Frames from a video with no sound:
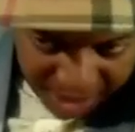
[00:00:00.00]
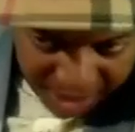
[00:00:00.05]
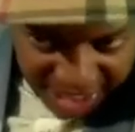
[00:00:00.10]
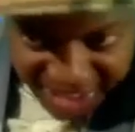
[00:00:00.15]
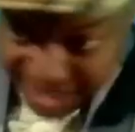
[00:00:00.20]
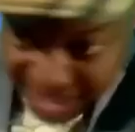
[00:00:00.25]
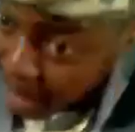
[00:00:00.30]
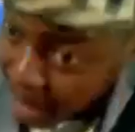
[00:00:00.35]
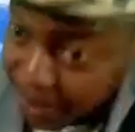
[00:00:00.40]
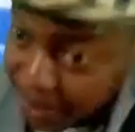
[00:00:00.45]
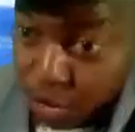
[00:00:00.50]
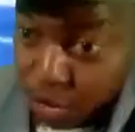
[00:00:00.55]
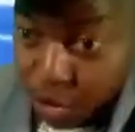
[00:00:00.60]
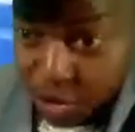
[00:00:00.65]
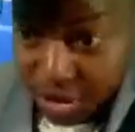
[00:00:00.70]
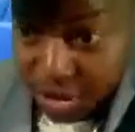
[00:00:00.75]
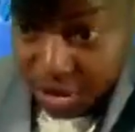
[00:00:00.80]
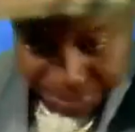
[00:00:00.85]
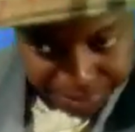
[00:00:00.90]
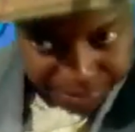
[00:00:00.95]
and
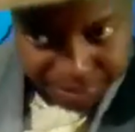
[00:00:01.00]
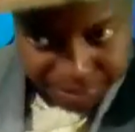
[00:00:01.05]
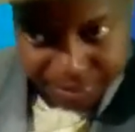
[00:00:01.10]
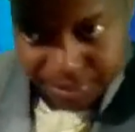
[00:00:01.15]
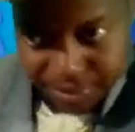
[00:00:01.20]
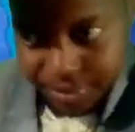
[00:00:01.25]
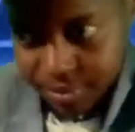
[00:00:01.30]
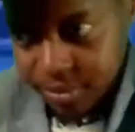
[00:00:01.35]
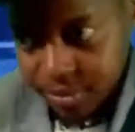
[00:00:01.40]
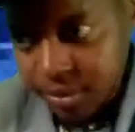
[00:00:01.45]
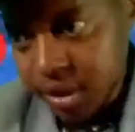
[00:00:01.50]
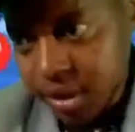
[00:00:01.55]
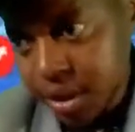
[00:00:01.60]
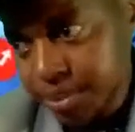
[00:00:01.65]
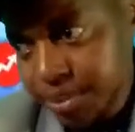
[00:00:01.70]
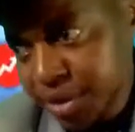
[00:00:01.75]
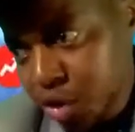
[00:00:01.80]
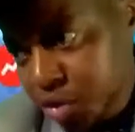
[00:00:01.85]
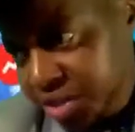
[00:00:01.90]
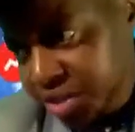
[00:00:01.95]
capital,
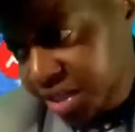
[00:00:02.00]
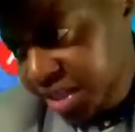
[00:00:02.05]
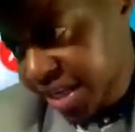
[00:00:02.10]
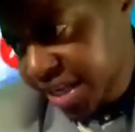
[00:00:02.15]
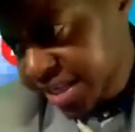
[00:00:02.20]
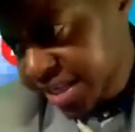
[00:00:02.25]
because he